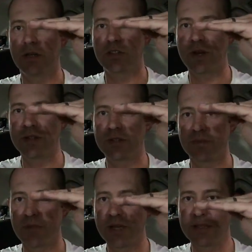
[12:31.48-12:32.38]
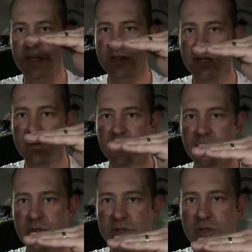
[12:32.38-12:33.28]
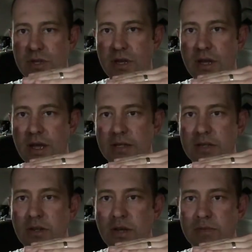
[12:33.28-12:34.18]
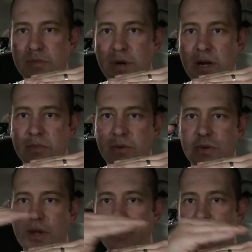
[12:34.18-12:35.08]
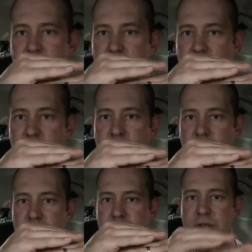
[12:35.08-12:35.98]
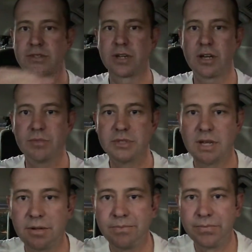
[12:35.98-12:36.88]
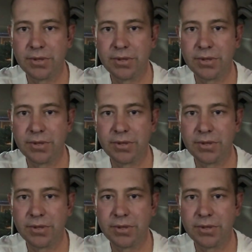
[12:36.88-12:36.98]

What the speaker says: drains the main tank down first, and then you have to pump that one across as it comes down.